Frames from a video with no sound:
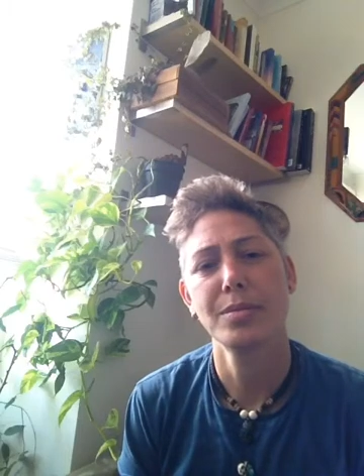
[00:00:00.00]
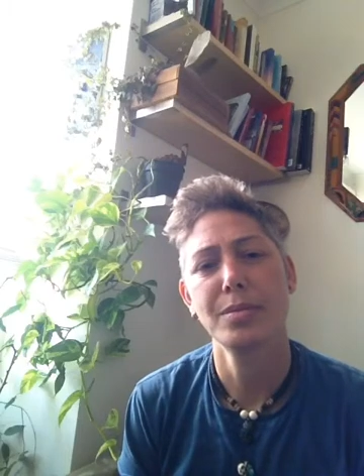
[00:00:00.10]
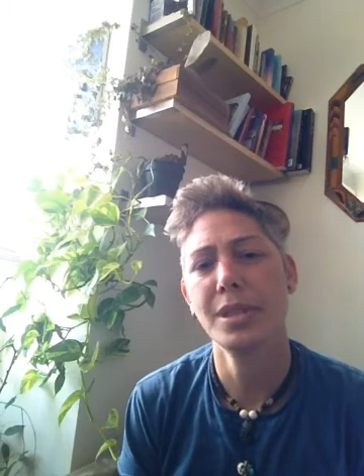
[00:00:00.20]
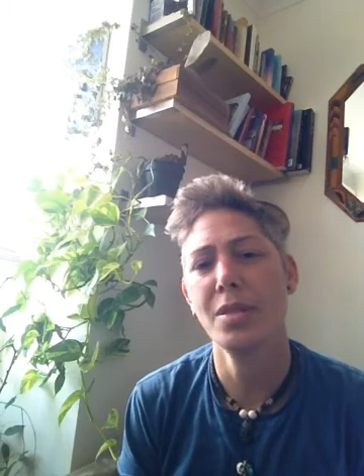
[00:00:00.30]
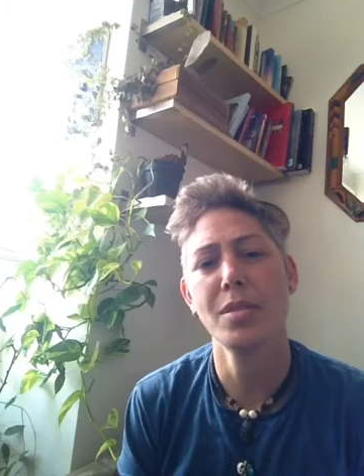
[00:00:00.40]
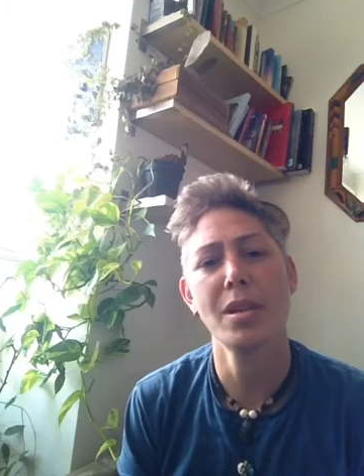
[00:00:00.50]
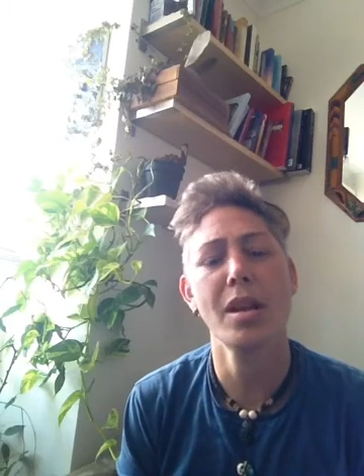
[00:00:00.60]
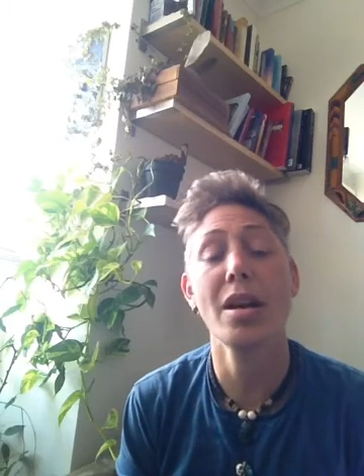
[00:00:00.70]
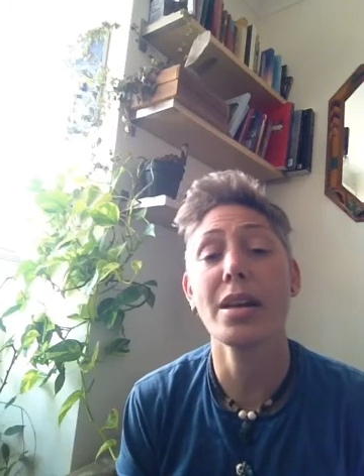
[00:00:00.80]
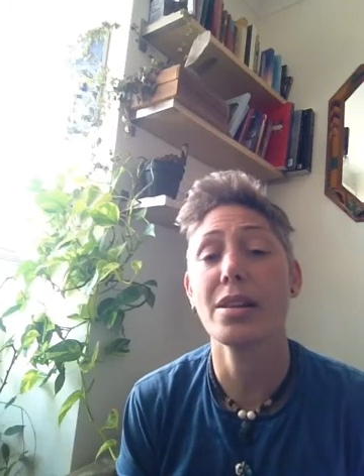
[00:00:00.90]
We don't
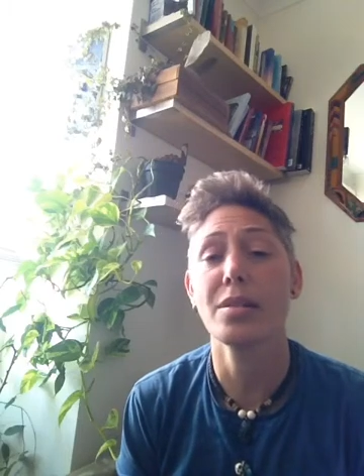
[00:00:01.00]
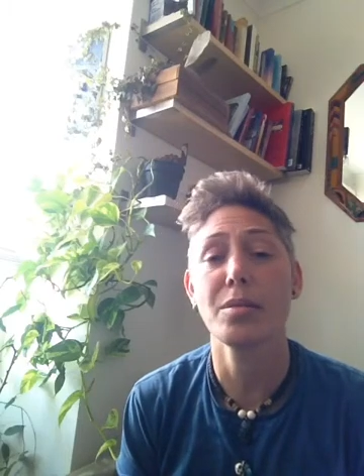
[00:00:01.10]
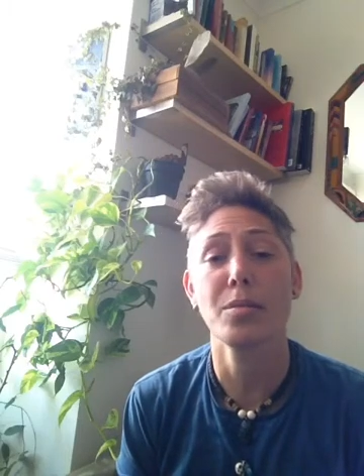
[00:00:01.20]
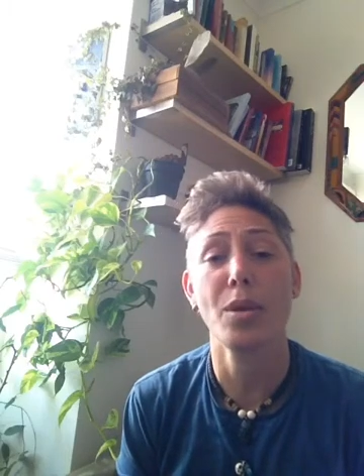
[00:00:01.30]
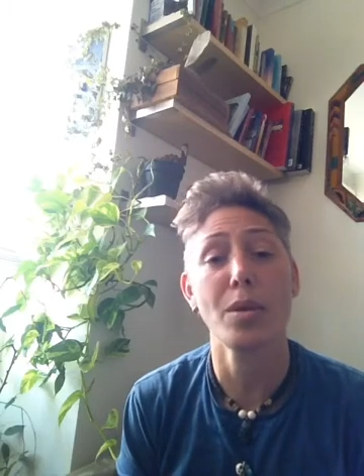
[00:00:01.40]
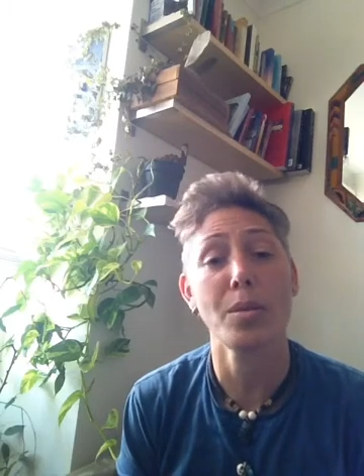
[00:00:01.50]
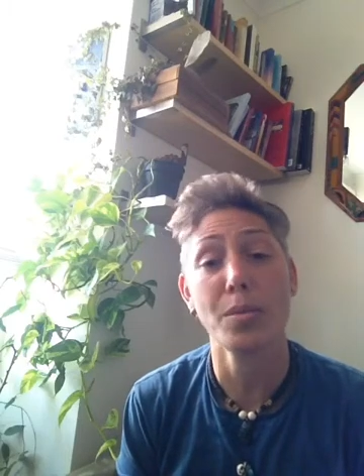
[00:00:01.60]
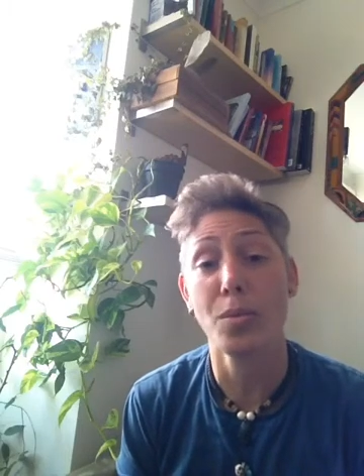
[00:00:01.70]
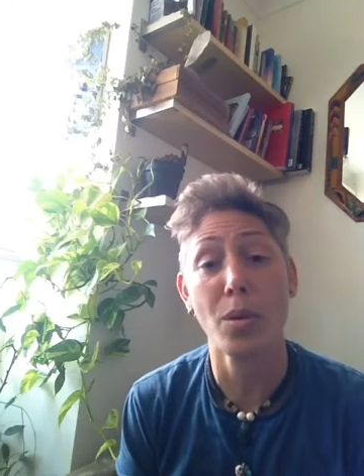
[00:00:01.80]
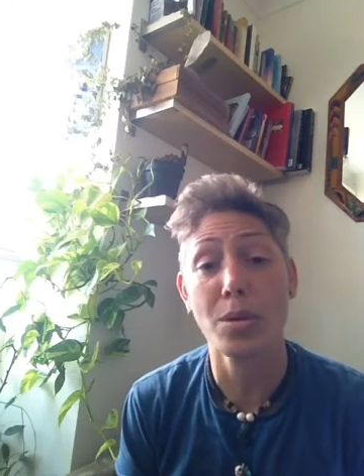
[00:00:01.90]
like
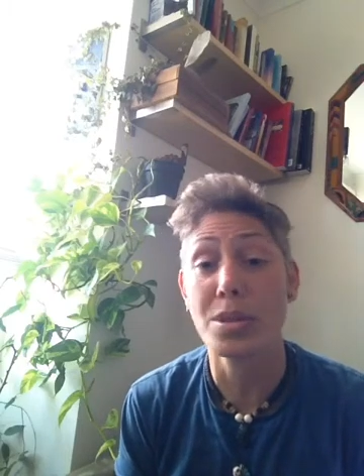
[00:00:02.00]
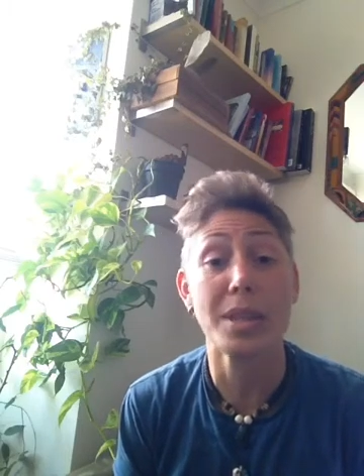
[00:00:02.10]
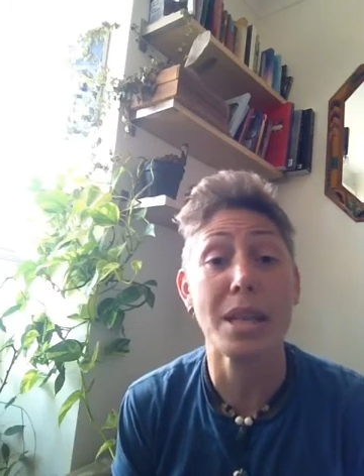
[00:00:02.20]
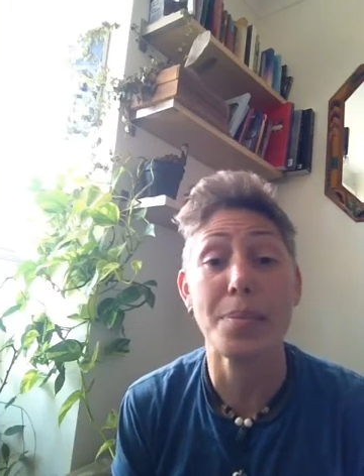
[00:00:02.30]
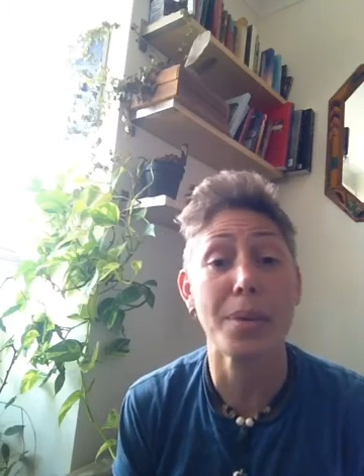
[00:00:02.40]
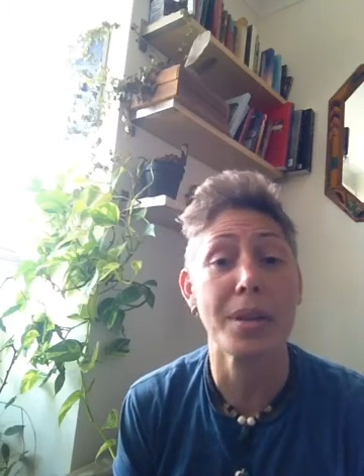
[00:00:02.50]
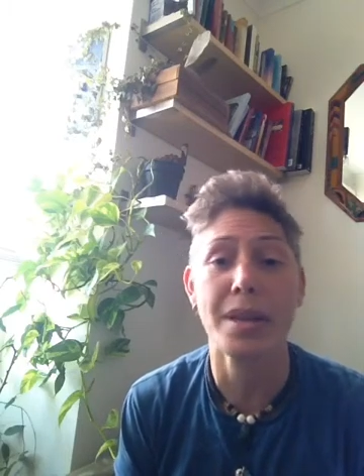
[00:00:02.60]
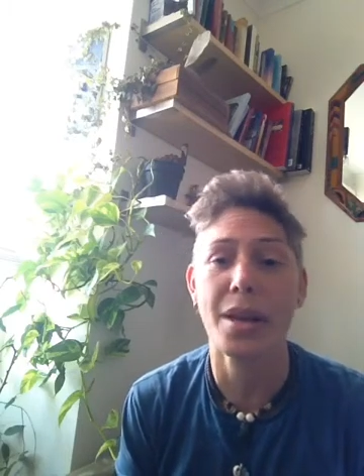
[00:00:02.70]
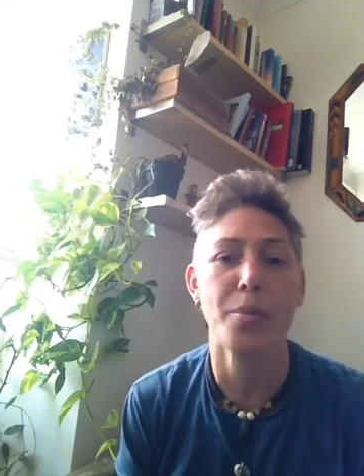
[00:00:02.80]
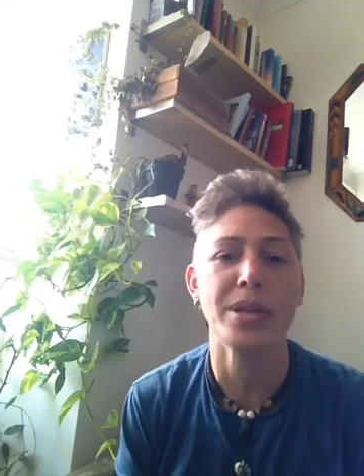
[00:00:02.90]
what's deep in
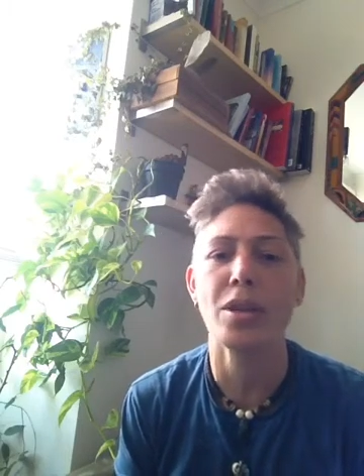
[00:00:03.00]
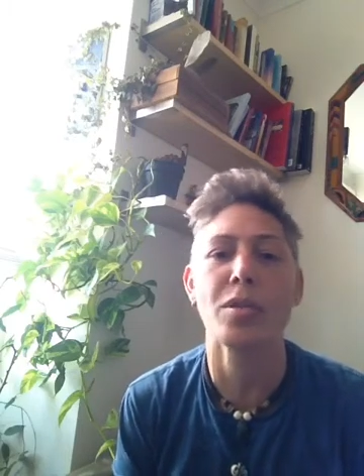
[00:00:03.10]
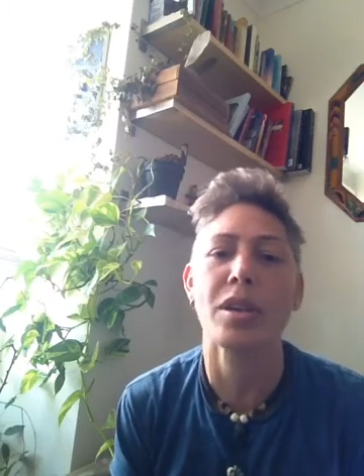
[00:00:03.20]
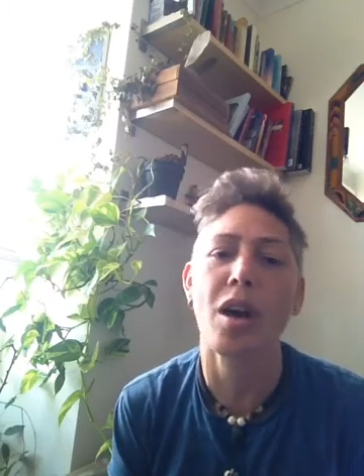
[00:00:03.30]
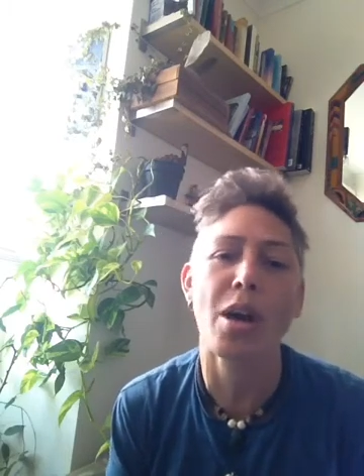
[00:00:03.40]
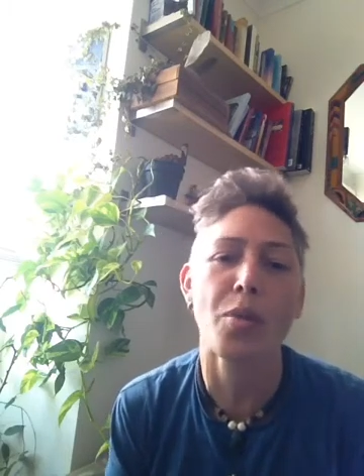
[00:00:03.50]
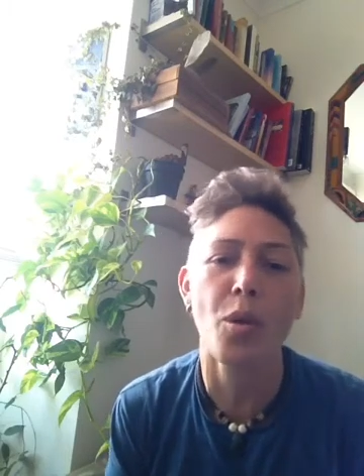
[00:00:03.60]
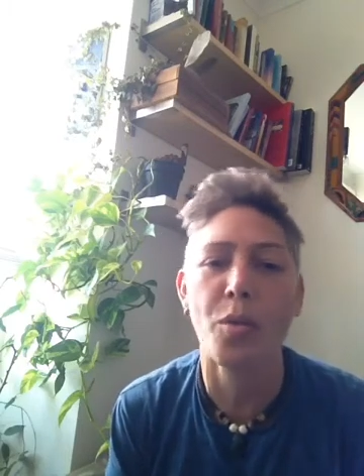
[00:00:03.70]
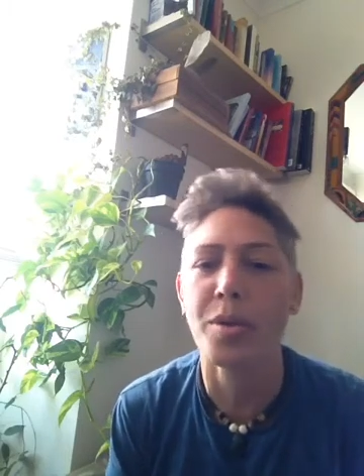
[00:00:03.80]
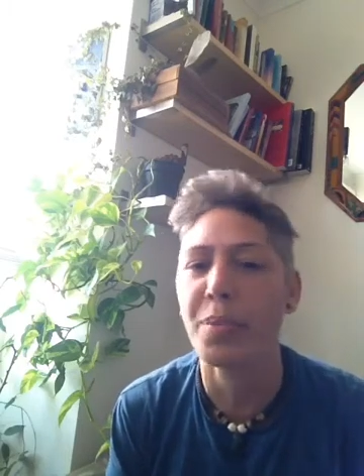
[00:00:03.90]
there. We don't like
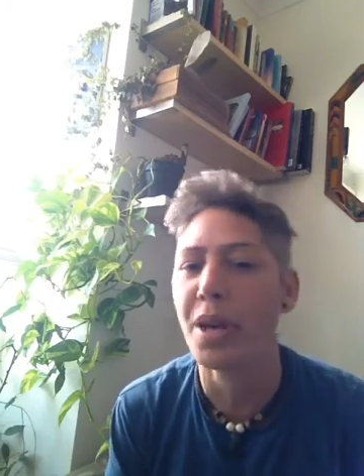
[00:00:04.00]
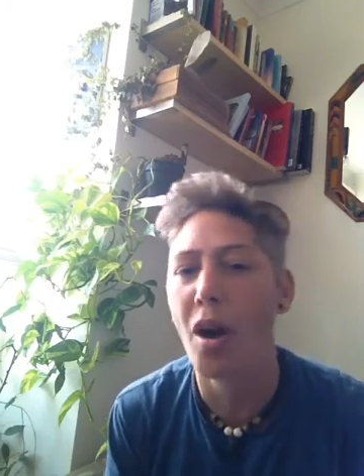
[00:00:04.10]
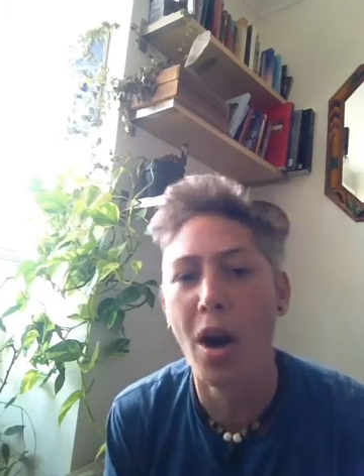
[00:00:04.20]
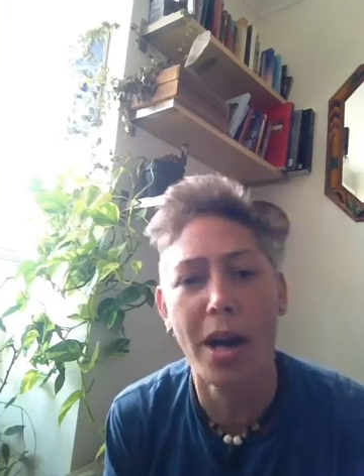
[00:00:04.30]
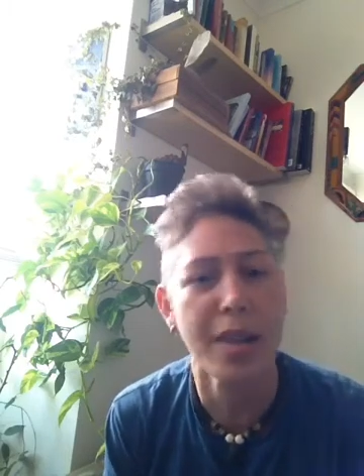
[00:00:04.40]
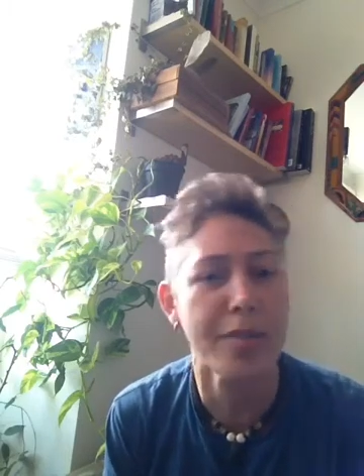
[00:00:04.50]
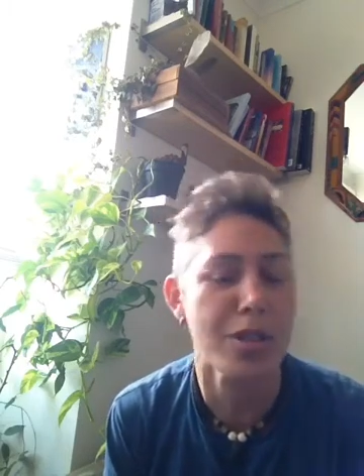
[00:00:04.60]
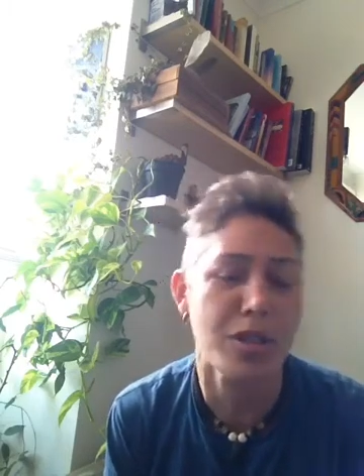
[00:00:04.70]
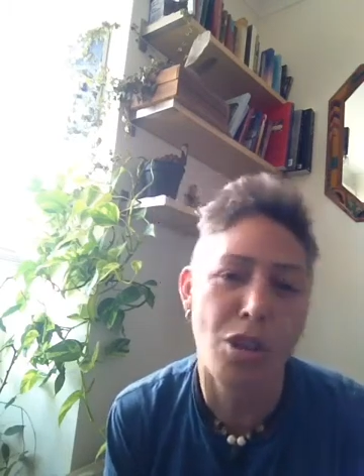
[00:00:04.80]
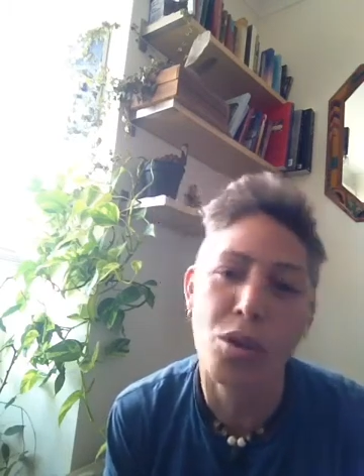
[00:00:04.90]
what we've been hiding for
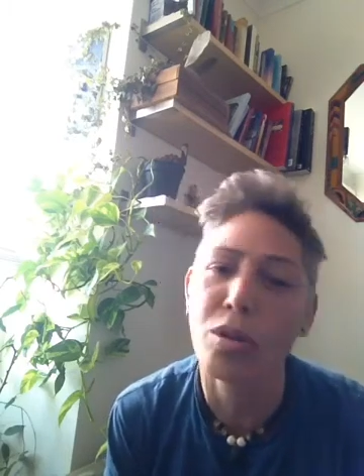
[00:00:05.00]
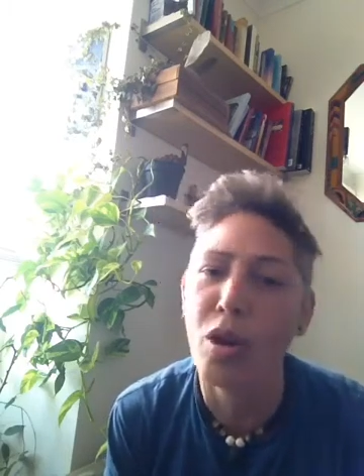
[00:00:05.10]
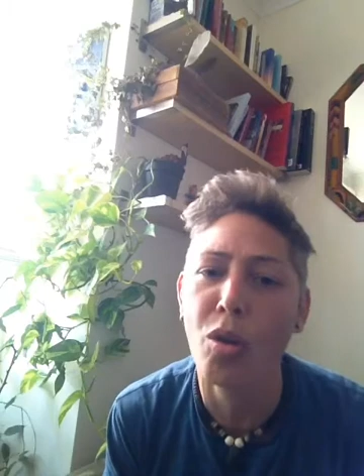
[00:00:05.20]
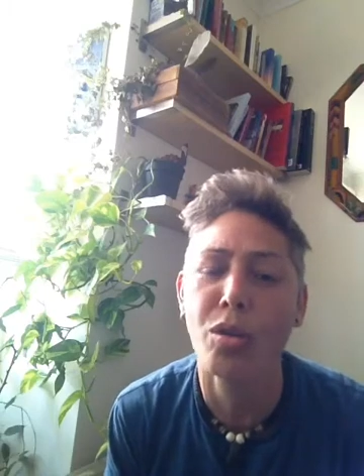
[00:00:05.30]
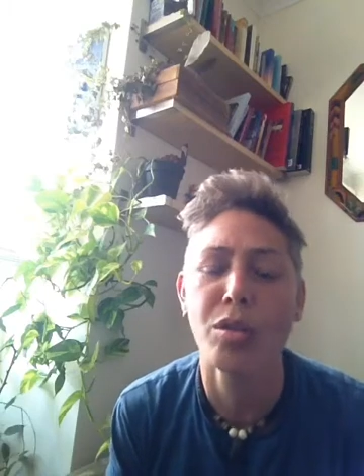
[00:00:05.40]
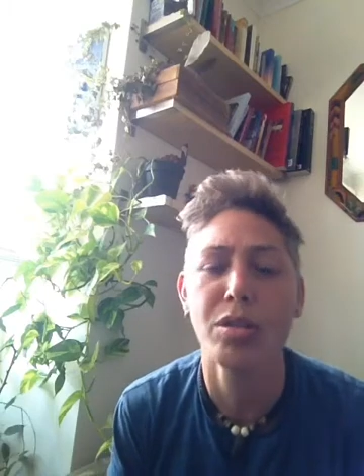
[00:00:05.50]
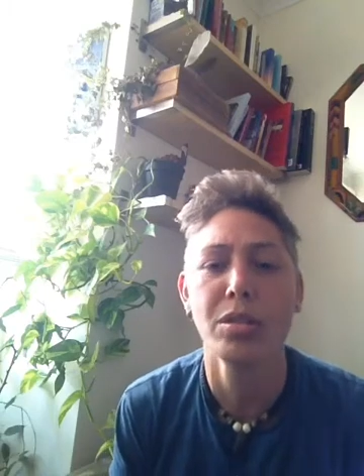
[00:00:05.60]
so long.